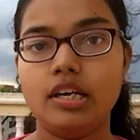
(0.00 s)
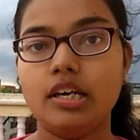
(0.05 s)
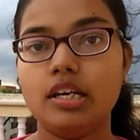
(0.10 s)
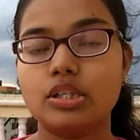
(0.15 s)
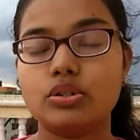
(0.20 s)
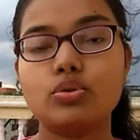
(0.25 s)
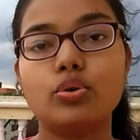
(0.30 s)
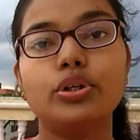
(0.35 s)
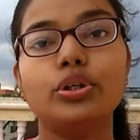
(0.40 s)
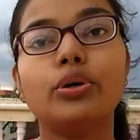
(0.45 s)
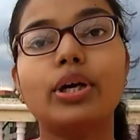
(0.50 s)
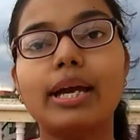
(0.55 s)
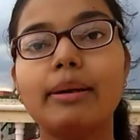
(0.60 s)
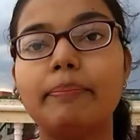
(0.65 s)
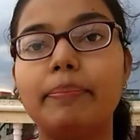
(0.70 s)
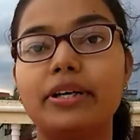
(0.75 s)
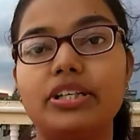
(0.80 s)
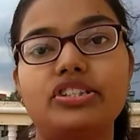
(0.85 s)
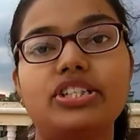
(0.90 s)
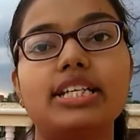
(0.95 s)
So you can
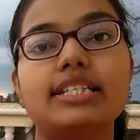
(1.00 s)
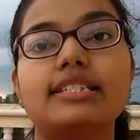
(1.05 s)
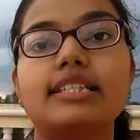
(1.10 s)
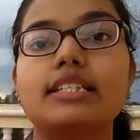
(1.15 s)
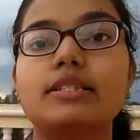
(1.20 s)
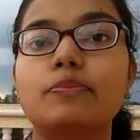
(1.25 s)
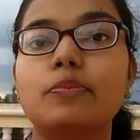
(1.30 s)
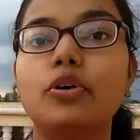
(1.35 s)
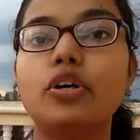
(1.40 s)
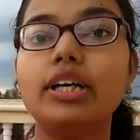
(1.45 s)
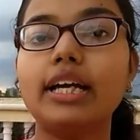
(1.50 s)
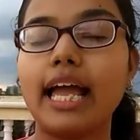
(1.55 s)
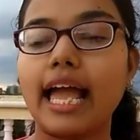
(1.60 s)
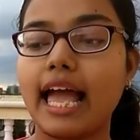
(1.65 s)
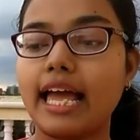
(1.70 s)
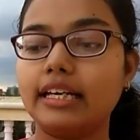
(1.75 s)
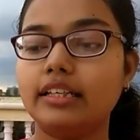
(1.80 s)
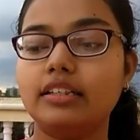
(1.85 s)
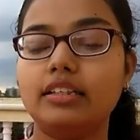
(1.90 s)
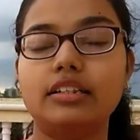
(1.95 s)
purchase this book. And